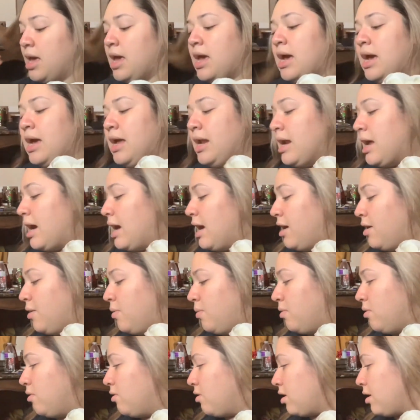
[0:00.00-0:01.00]
and I
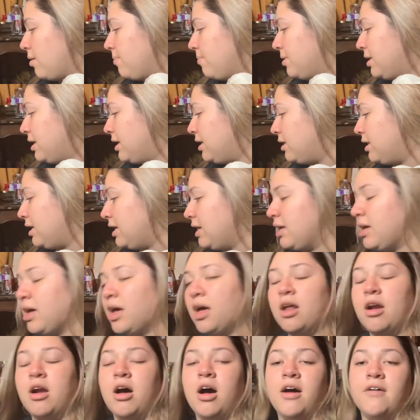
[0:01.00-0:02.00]
will completely
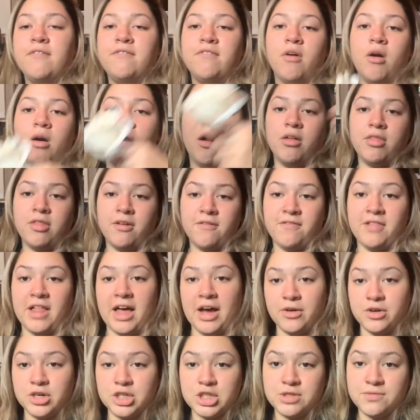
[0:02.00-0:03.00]
cut off all the
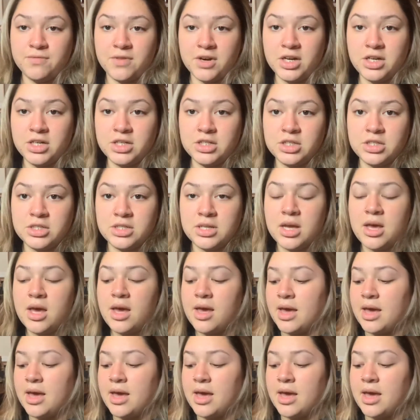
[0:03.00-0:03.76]
flowers first,